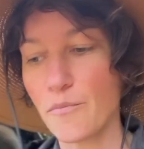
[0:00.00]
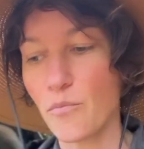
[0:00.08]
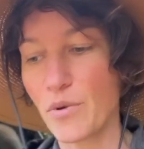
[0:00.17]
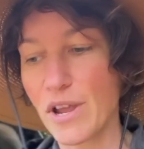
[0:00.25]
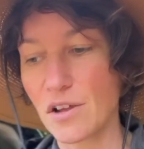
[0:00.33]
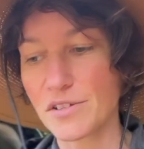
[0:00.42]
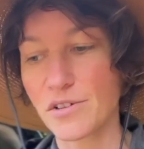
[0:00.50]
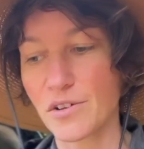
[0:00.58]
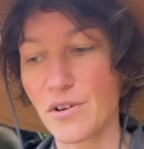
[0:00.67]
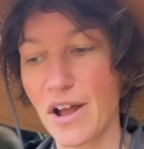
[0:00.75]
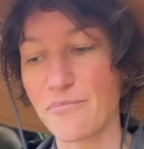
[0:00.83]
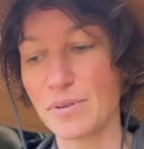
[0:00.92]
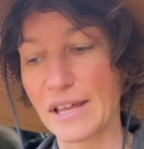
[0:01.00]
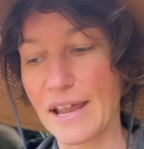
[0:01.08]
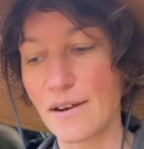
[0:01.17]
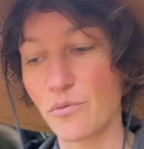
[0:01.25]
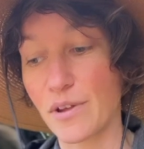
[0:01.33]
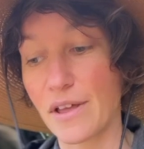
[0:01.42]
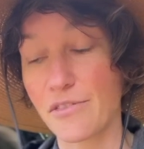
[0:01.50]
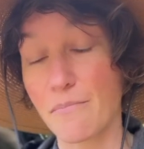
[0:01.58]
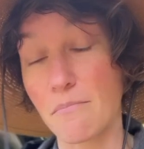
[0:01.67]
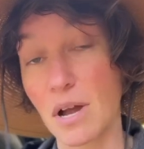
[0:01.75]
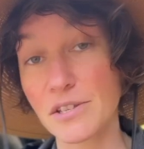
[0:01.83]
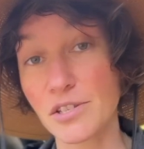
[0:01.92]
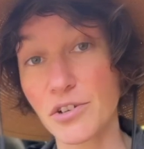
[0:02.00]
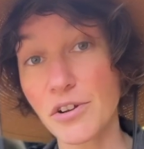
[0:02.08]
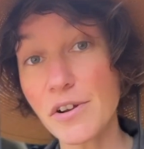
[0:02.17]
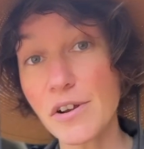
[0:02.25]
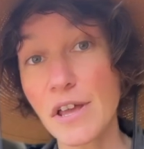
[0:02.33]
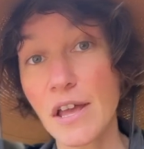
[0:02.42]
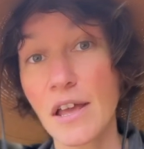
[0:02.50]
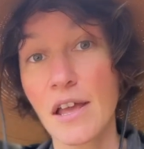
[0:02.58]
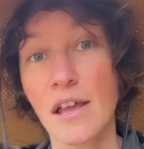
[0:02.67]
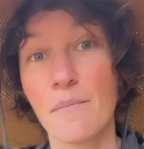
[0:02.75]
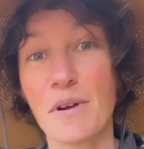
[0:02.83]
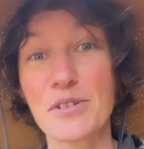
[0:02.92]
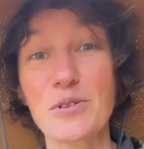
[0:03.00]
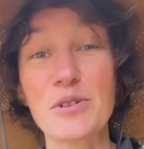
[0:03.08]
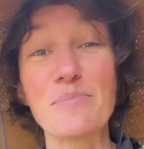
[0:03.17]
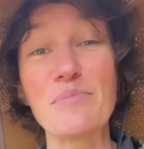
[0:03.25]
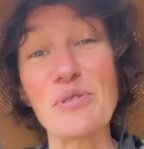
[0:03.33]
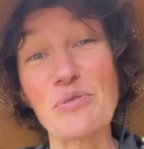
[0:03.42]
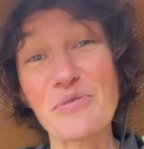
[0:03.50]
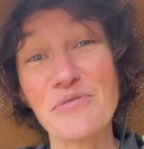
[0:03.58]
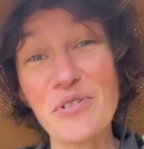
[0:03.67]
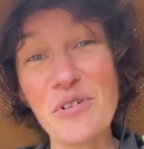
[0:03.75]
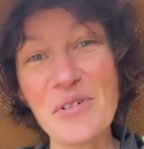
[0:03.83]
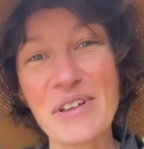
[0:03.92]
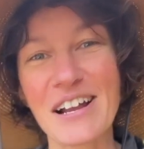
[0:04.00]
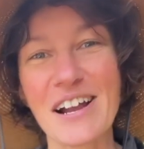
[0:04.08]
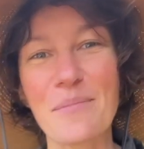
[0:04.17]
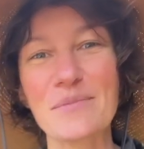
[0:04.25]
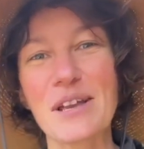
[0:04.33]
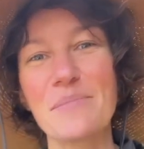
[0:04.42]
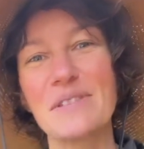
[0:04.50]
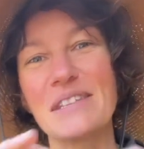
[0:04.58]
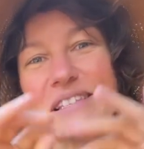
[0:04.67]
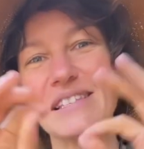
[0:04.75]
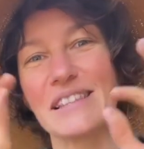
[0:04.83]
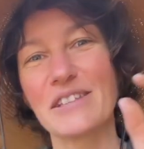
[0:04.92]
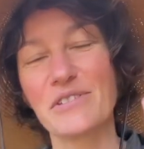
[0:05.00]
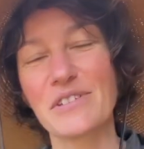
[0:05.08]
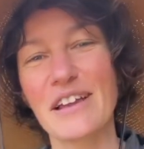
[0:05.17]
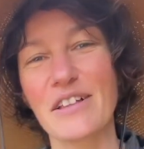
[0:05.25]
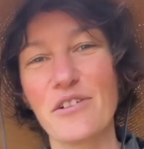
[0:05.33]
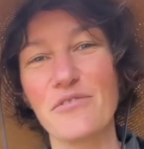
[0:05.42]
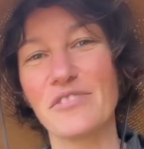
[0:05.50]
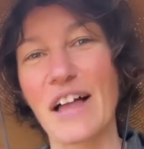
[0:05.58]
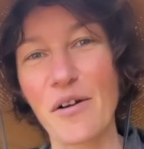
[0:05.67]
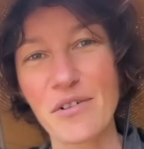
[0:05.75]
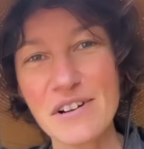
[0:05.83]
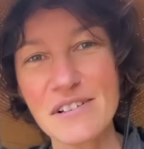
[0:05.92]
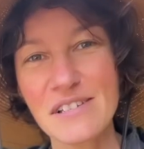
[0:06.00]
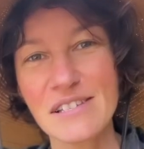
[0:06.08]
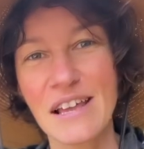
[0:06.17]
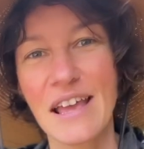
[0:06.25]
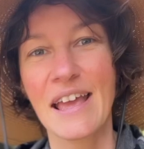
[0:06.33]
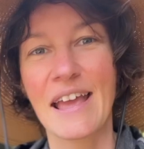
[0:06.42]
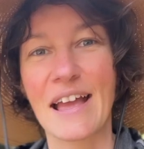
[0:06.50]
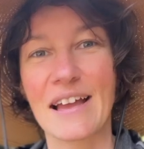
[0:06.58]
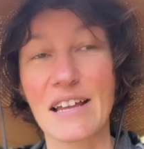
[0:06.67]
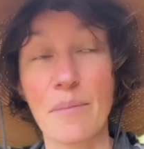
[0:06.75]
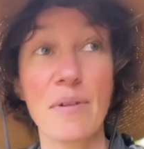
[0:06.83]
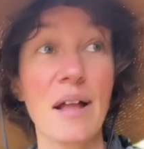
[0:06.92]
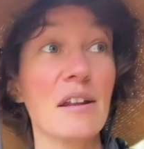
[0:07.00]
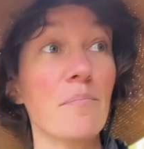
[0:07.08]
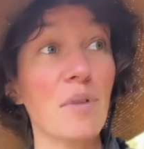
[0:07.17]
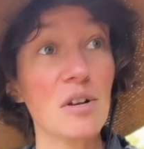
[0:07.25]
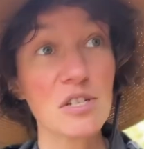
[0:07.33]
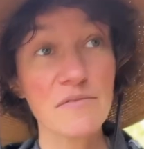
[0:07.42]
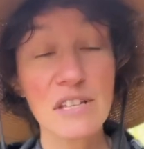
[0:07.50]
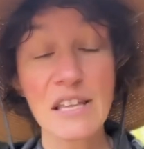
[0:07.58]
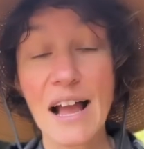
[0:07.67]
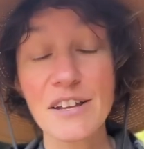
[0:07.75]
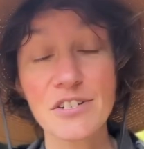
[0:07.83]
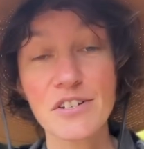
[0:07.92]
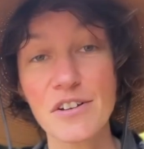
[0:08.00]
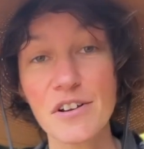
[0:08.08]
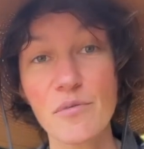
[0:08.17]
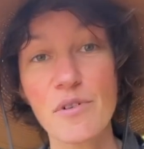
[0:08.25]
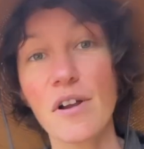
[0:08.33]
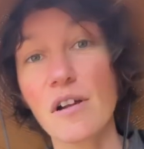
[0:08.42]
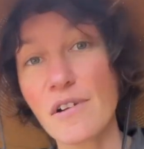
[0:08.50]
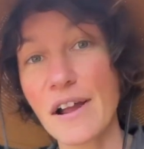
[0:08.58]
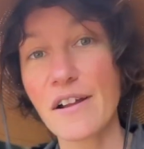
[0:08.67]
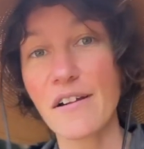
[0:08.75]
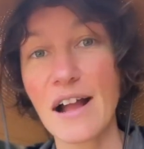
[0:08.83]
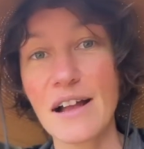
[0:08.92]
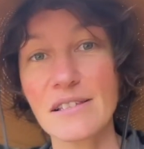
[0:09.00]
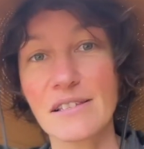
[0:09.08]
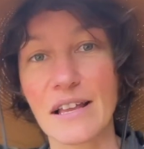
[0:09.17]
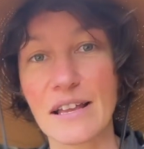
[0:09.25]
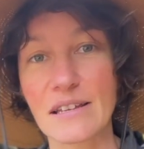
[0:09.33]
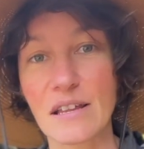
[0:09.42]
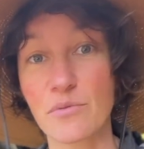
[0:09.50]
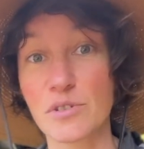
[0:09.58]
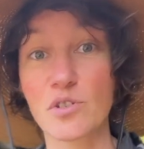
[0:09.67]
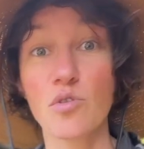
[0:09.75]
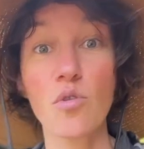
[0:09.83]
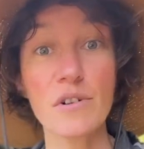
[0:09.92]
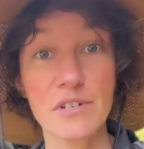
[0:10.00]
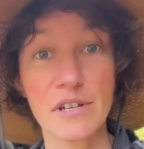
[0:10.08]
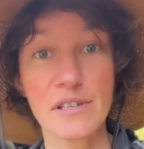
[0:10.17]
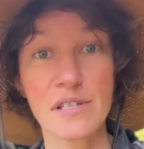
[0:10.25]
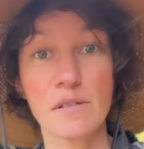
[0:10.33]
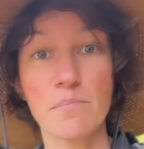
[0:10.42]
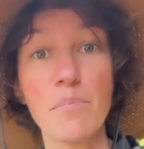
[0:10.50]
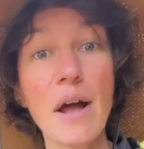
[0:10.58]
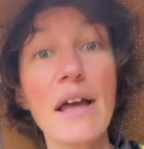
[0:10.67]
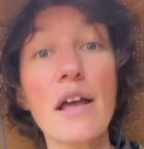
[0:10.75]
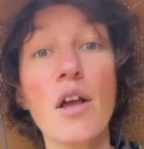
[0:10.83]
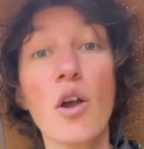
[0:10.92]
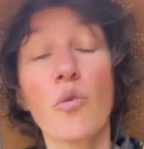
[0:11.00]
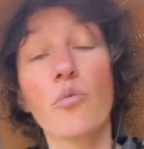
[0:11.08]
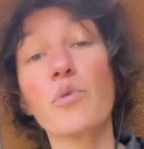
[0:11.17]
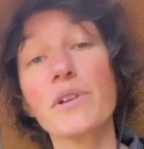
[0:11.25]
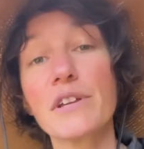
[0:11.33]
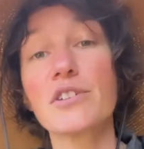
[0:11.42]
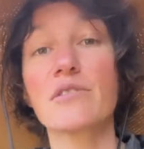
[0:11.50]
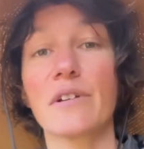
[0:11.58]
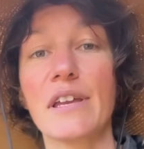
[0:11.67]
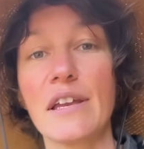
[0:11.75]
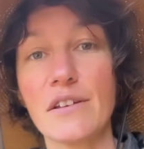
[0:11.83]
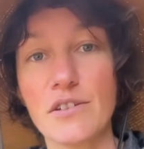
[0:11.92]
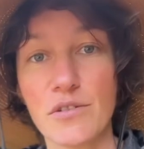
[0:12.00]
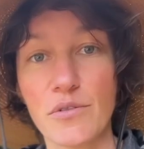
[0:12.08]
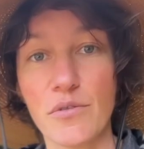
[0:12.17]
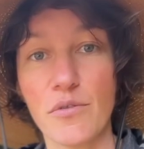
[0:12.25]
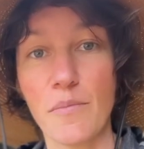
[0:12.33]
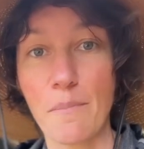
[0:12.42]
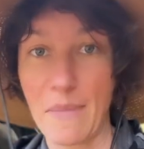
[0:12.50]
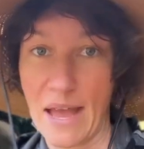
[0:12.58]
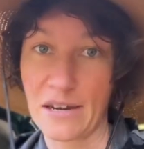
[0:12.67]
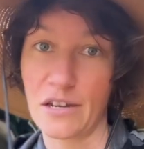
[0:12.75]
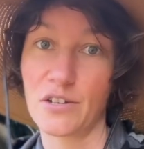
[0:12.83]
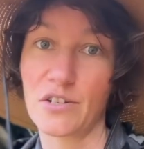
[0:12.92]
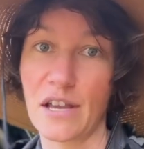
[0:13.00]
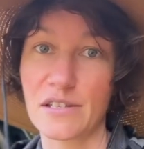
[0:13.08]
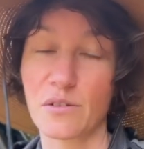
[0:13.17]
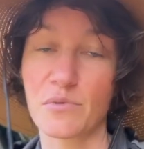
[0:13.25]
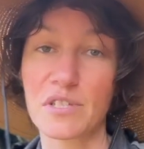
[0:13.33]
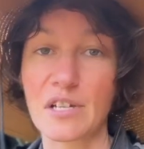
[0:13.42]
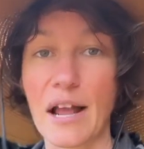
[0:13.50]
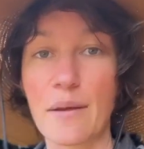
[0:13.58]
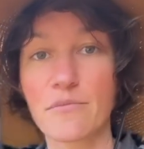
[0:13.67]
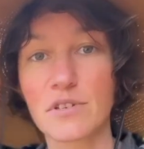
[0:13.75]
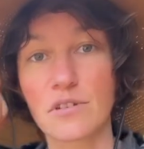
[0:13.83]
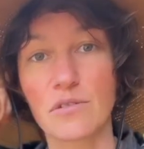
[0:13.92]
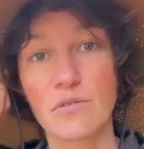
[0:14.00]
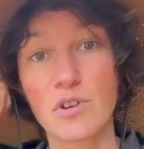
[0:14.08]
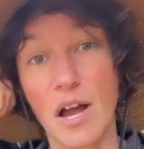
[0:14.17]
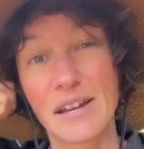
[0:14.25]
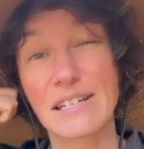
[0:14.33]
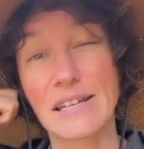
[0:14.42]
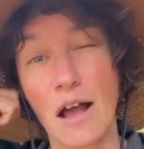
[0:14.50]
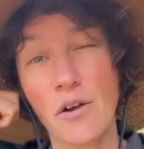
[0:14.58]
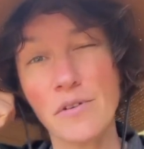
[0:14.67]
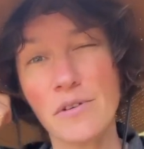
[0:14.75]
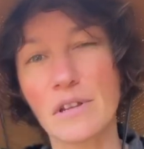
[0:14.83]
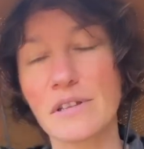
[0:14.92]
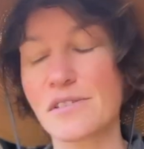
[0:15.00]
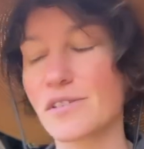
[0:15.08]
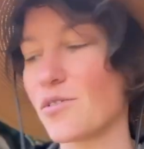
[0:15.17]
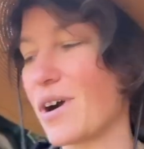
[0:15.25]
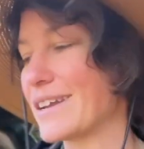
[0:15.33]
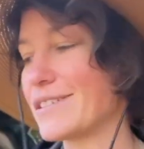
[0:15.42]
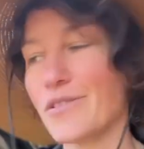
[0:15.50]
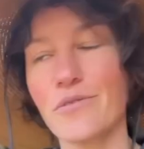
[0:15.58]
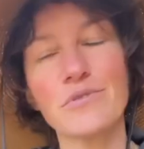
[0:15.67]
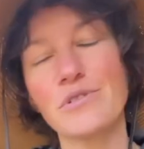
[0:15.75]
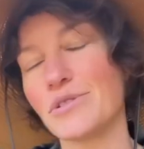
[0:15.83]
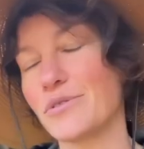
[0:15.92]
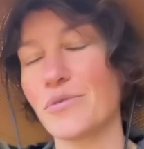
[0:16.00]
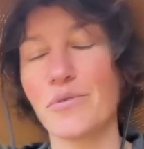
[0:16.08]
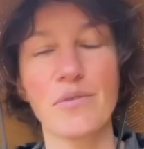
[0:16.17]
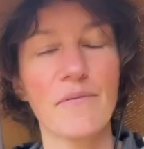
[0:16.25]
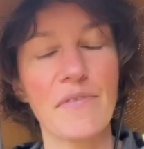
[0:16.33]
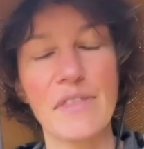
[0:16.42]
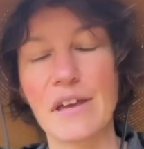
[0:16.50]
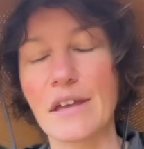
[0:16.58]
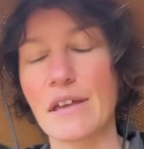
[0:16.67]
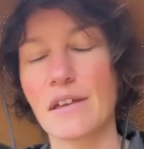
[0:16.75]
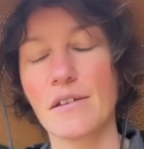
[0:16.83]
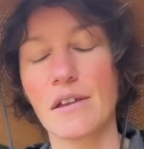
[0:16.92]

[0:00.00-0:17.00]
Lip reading: We also have played with mustard. Mustard is beautiful, and it comes up in these little yellow flowers. And I planted a bunch of it last year with our ryegrass, and it was gorgeous, but really tricky to manage as it was time to cut it down. And so I don't do the